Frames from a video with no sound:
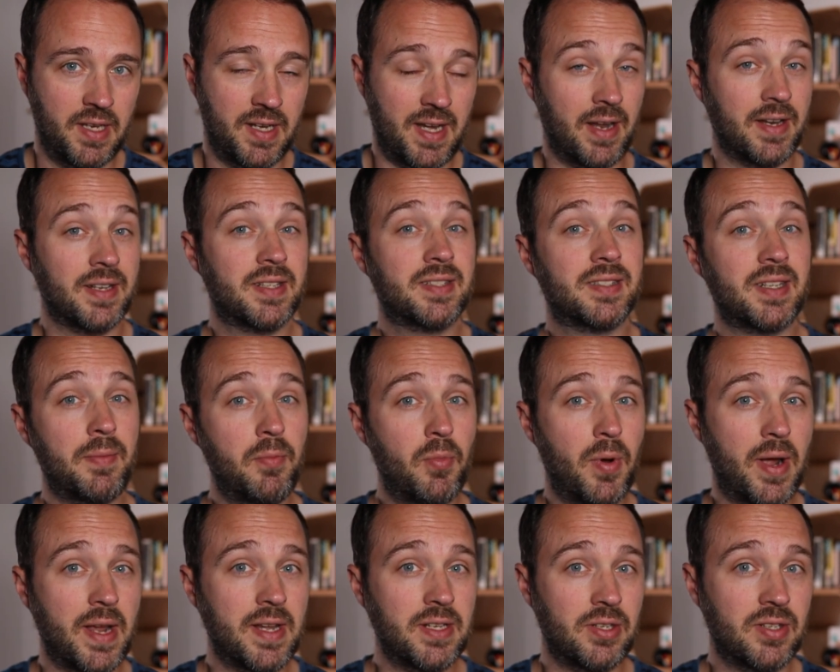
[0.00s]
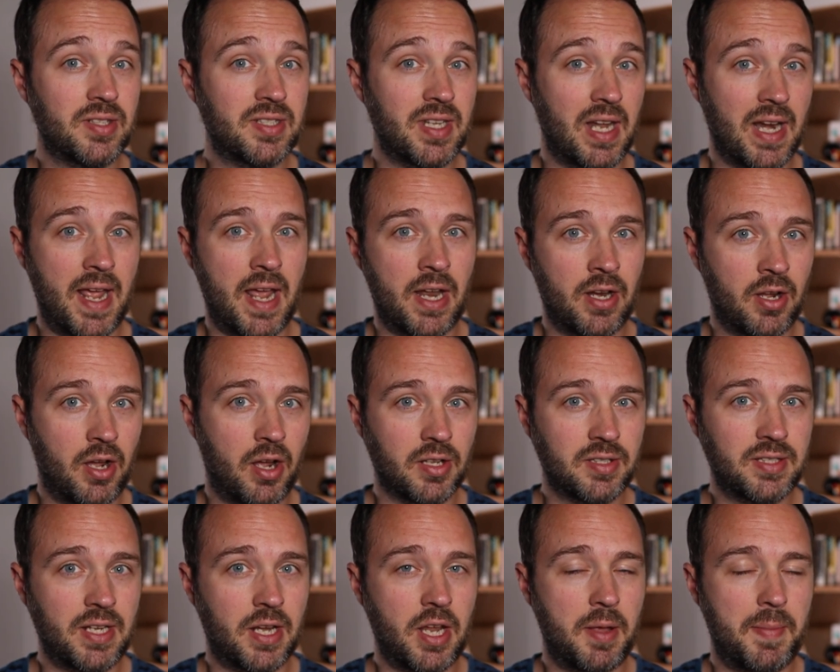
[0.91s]
Now, in some ways you sell it, and
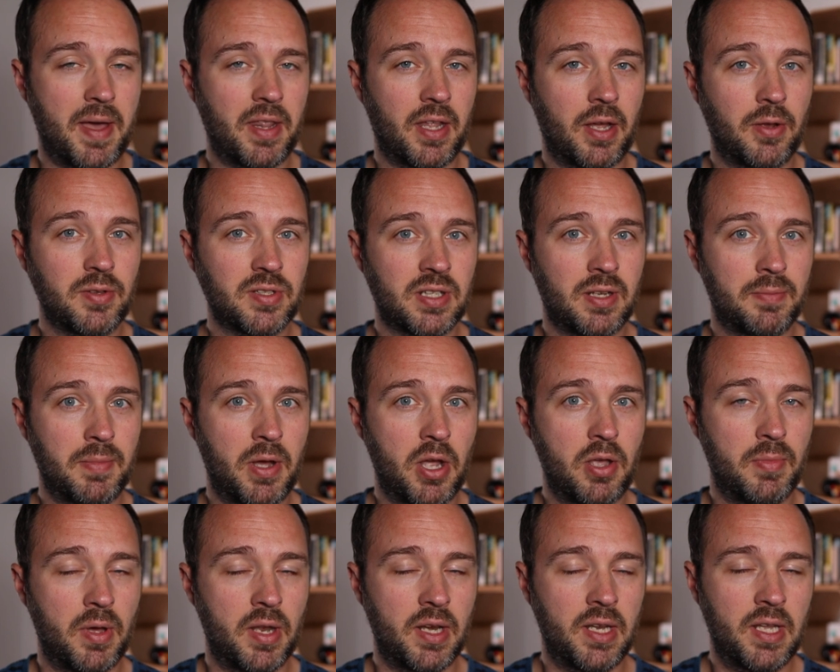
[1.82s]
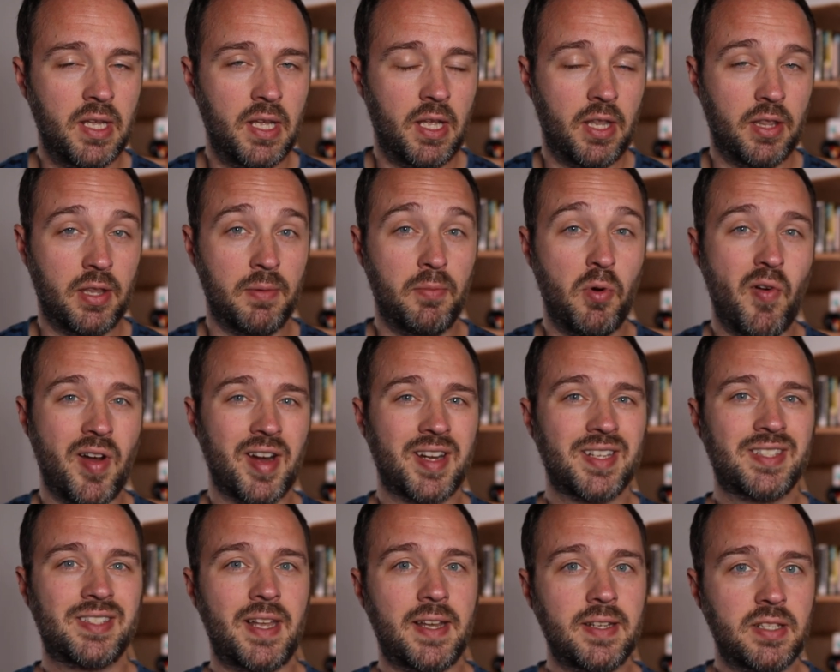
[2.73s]
I'll tell you about those in a moment, the more
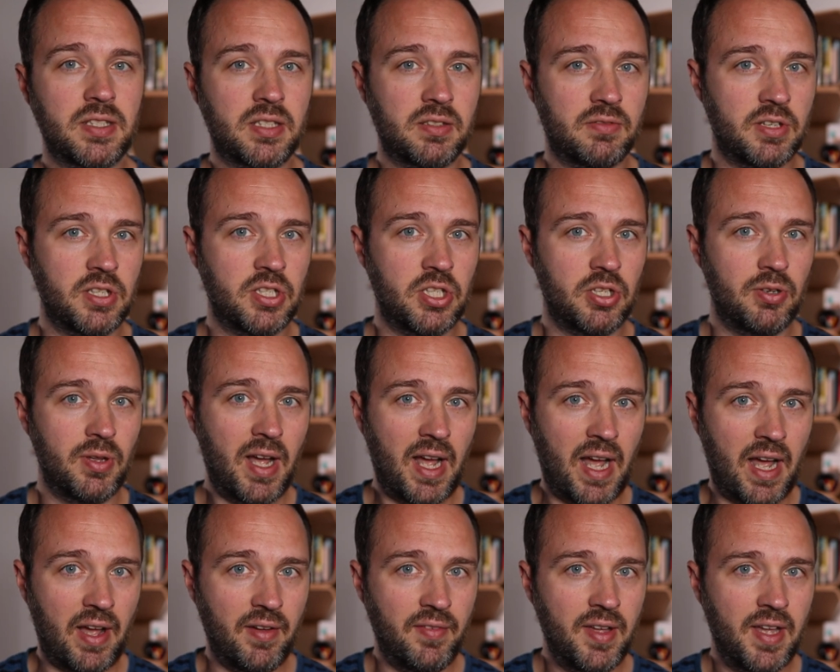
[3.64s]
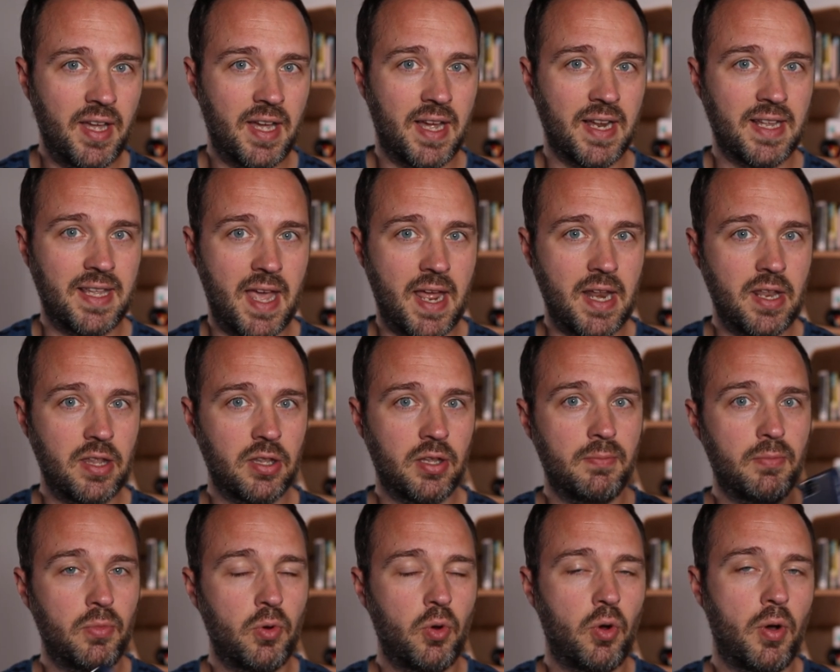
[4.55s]
accessories you have, again,
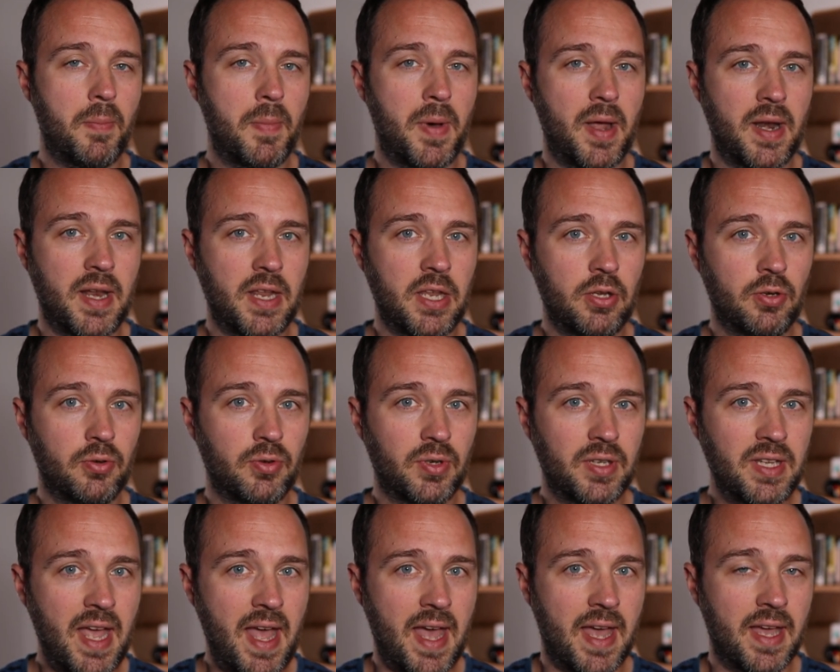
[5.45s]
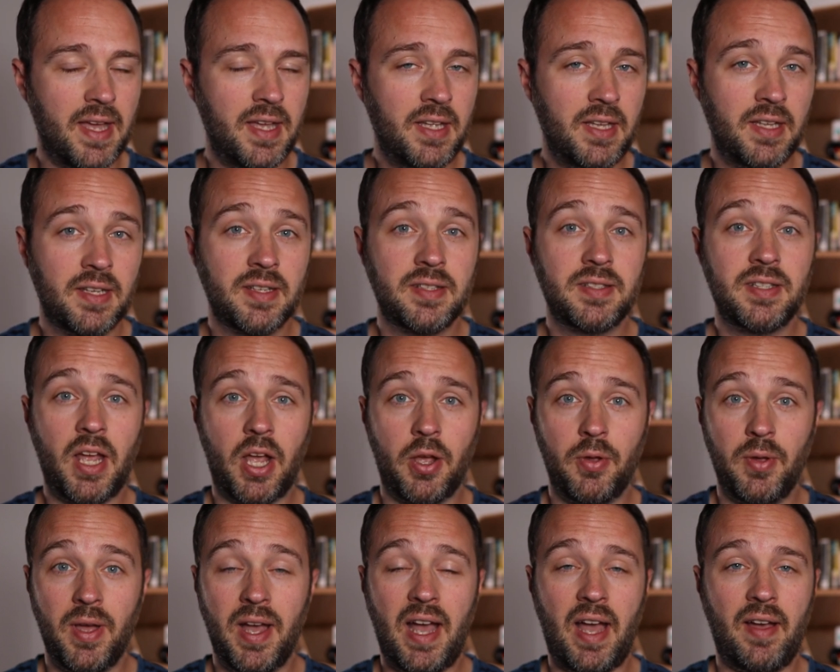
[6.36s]
the more money you'll get.
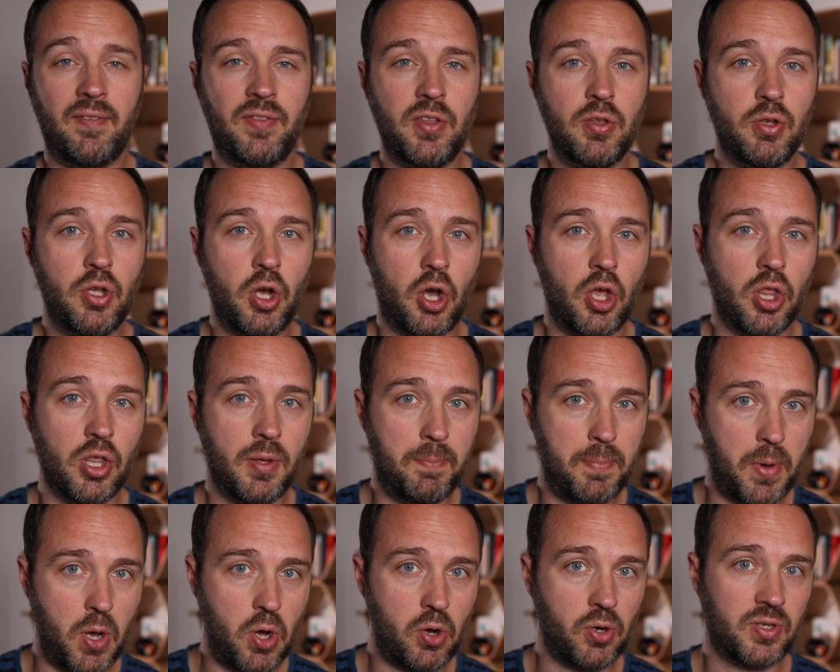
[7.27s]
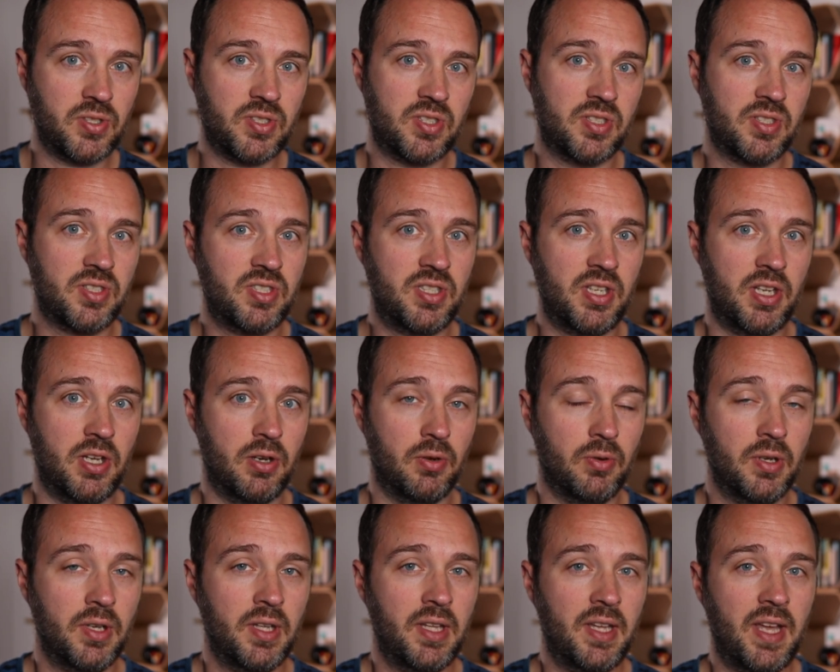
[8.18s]
So, have you got the box
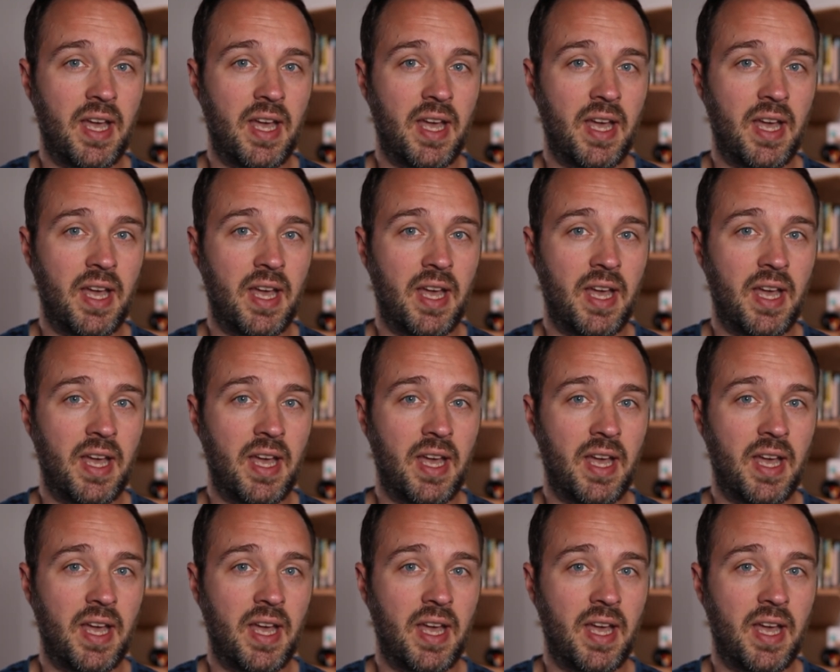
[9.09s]
still?